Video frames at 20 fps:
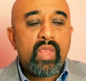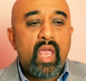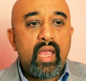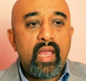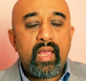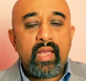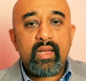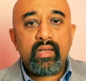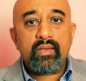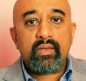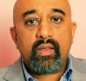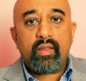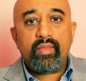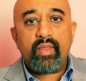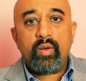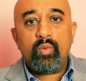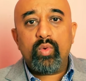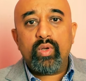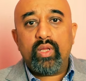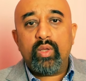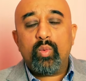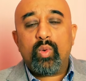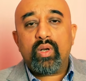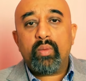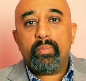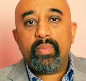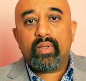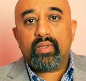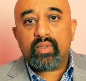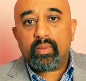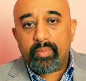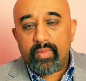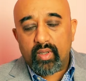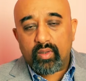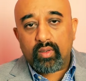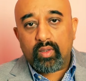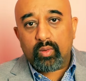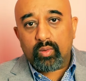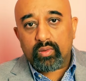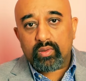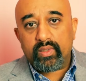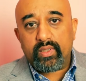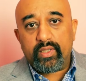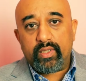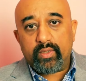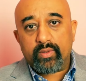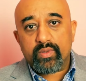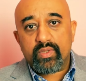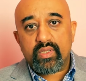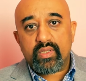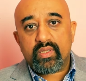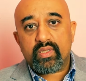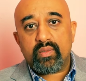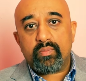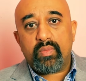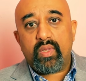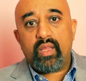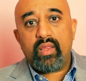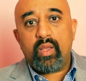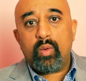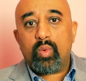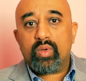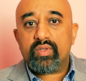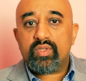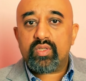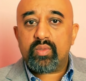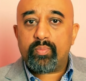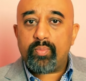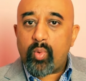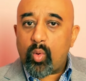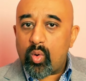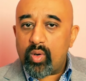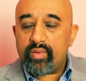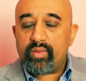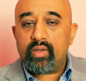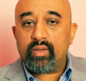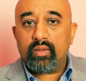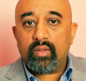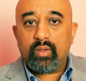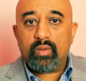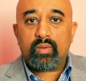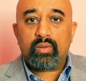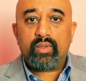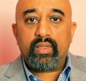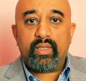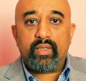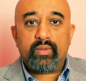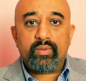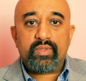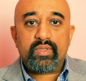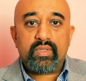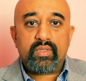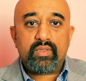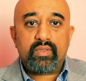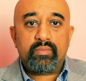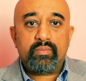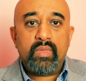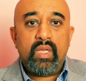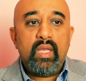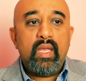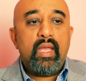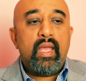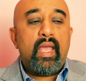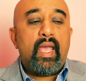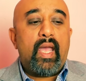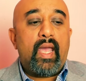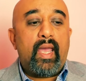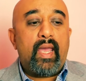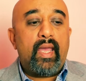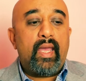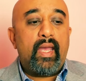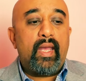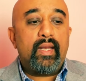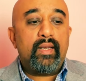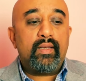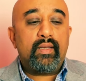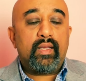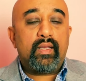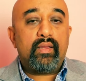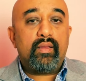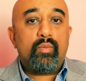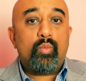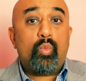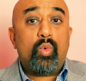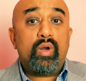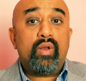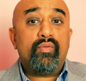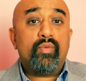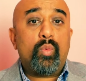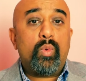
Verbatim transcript: and they really want to build up their local ecosystem and they want to support their local ecosystem. And one of the